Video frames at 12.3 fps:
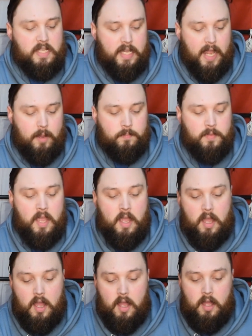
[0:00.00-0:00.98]
Now,
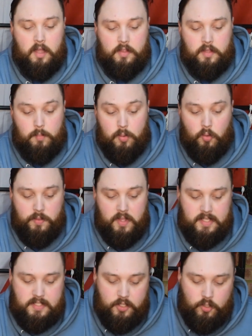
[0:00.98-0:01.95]
the important
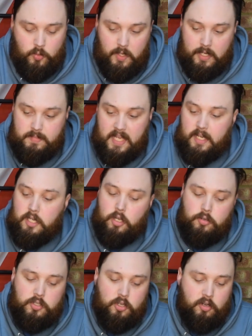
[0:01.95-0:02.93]
thing to take
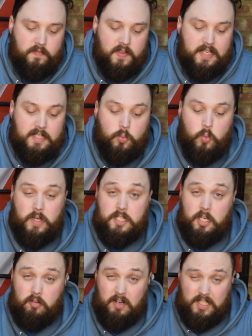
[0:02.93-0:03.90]
note of is which
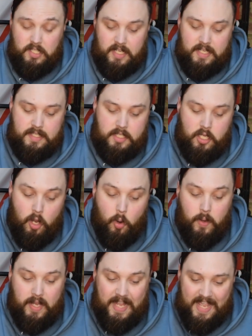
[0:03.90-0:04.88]
direction it's
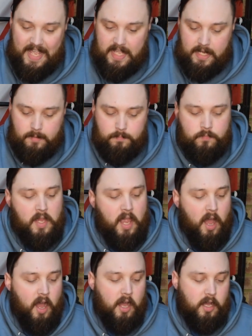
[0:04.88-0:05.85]
going in.
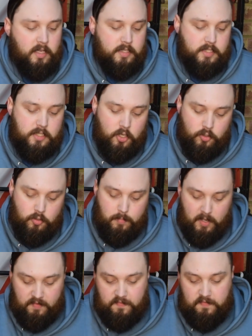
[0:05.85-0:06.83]
So
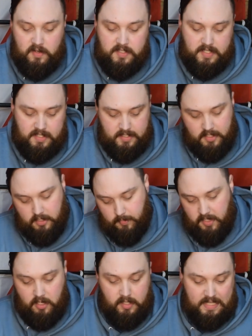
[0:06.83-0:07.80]
my front is going to
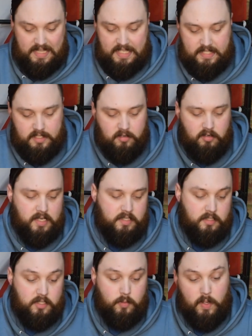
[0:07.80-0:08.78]
be in this
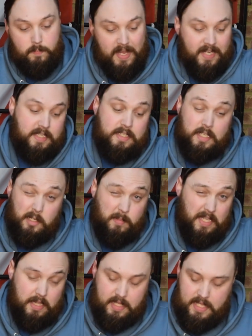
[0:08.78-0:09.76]
direction, so my back is going to
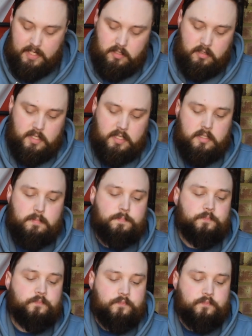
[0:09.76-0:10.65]
be in that direction.